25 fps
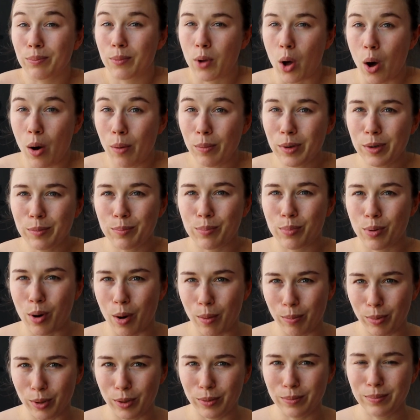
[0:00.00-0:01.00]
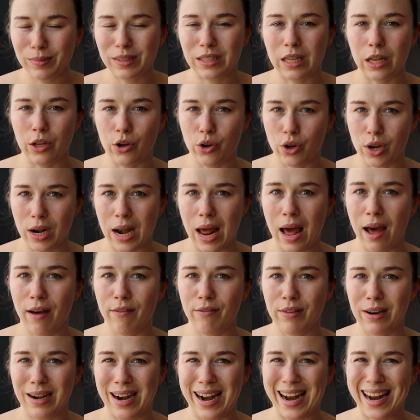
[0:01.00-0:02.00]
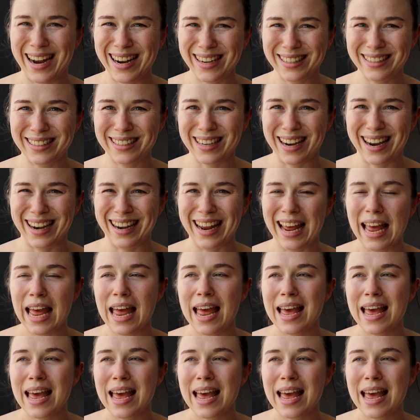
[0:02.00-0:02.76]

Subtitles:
common problems that you can have in a handstand